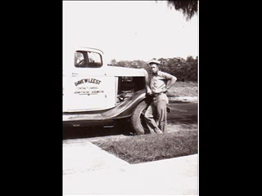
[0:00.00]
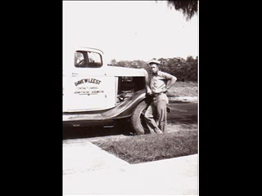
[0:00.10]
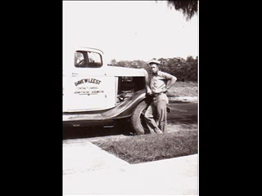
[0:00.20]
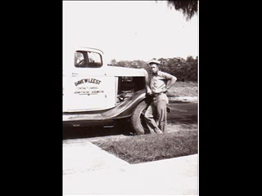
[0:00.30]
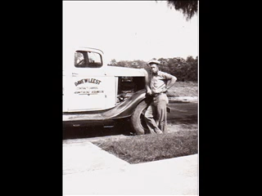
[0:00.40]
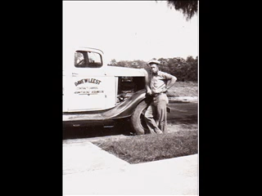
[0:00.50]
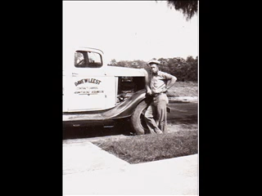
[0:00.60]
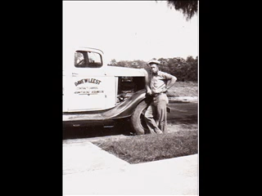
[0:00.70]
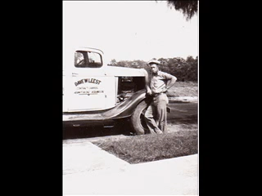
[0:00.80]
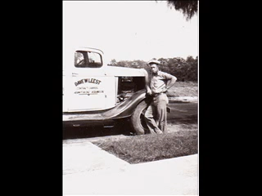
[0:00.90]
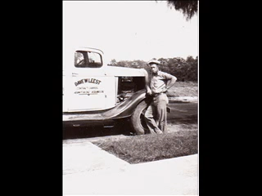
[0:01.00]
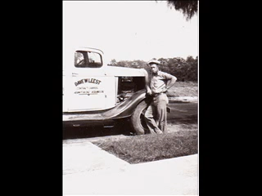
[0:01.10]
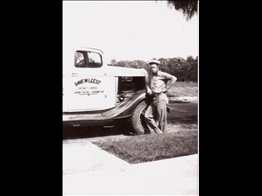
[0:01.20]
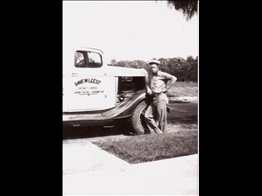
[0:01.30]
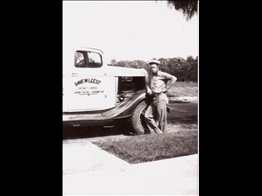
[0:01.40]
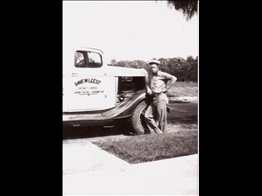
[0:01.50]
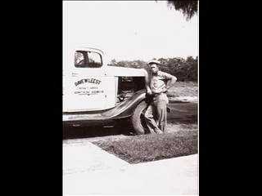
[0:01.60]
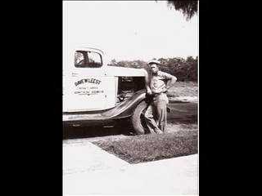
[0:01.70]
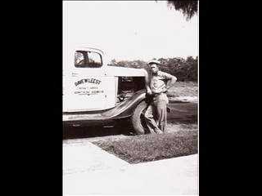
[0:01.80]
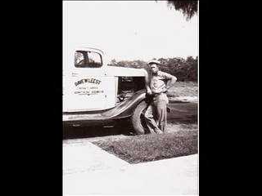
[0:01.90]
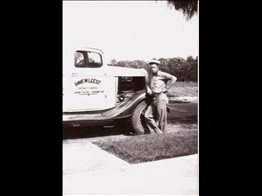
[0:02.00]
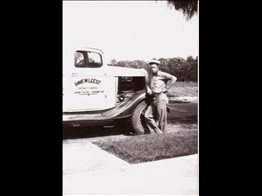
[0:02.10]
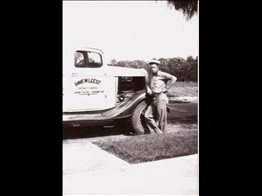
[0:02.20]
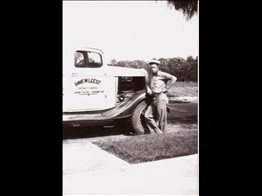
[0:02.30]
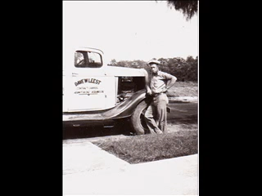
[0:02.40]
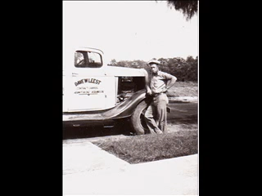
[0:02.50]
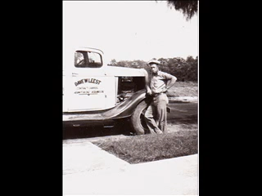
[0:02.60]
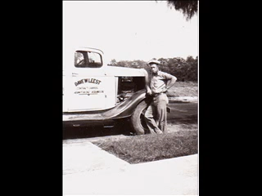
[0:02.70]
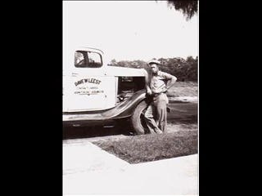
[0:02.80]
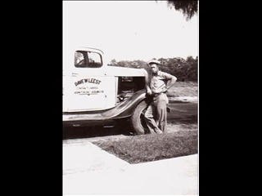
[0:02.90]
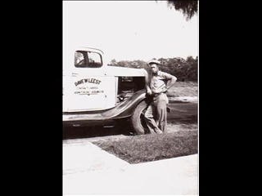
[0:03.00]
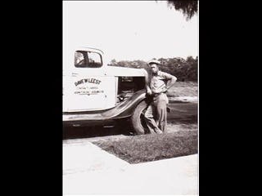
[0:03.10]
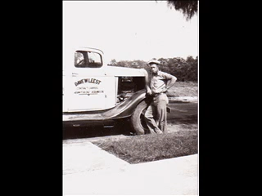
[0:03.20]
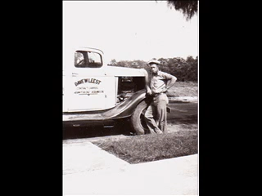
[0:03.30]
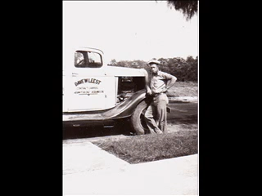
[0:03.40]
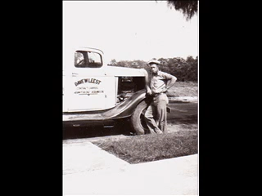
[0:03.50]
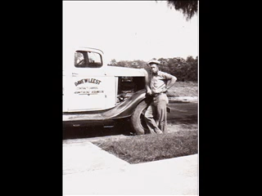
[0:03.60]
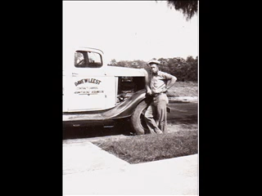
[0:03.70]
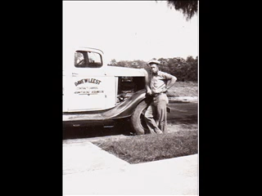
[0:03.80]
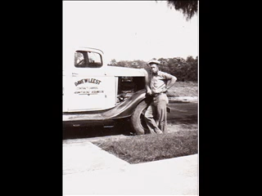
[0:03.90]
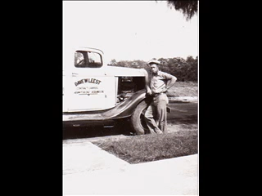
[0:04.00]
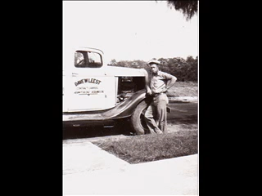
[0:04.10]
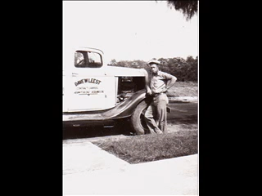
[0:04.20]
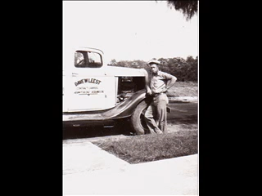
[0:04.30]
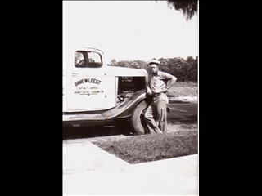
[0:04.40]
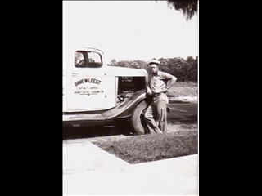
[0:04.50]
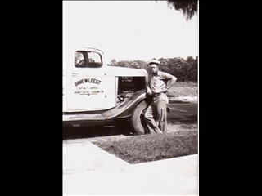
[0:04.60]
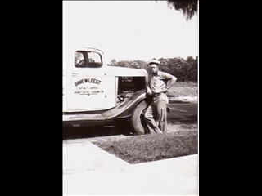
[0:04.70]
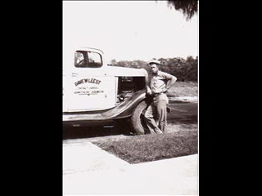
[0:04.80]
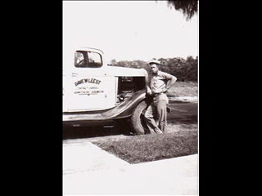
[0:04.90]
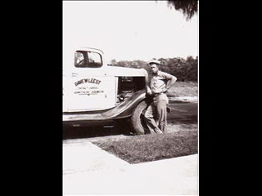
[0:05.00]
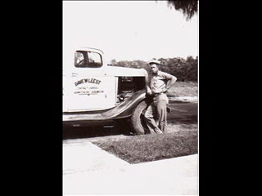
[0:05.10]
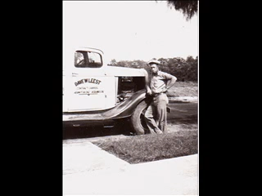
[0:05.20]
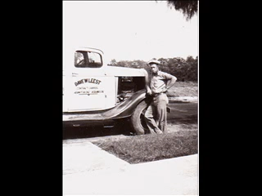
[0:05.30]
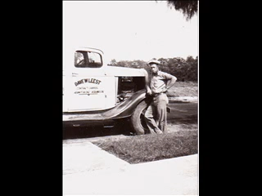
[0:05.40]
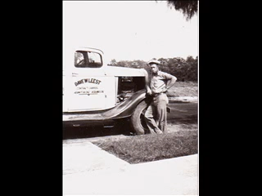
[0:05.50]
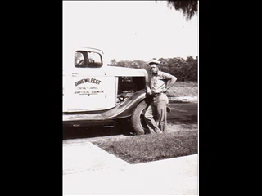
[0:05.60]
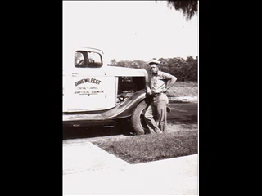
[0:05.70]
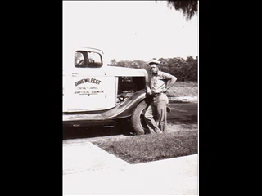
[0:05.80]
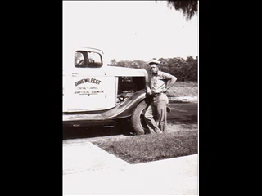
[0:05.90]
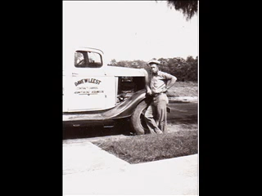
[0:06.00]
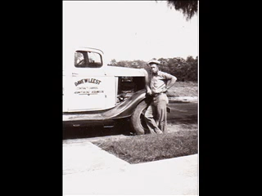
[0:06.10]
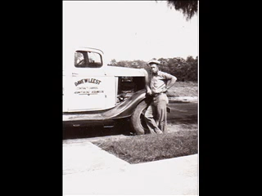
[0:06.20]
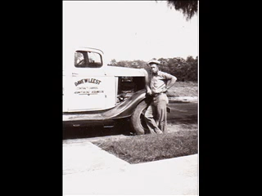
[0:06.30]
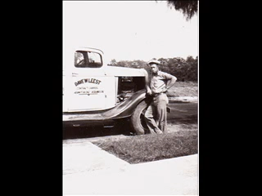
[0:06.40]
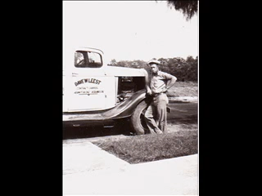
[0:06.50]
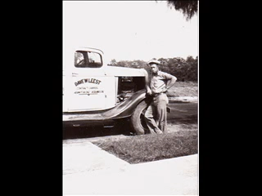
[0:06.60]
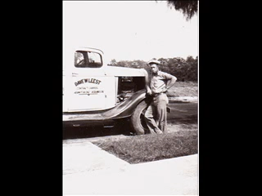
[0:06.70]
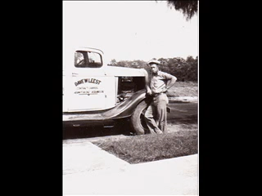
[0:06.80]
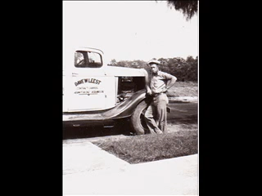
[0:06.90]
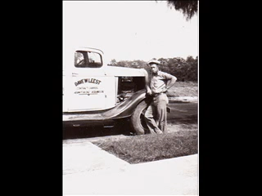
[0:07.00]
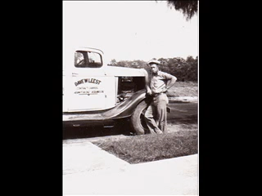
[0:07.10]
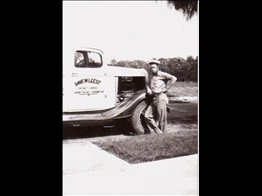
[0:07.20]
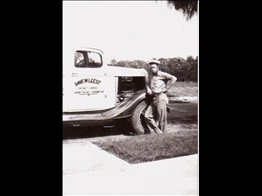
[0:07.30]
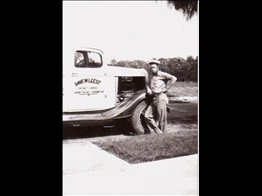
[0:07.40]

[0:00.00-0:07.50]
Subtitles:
Nobody's mouth can be seen.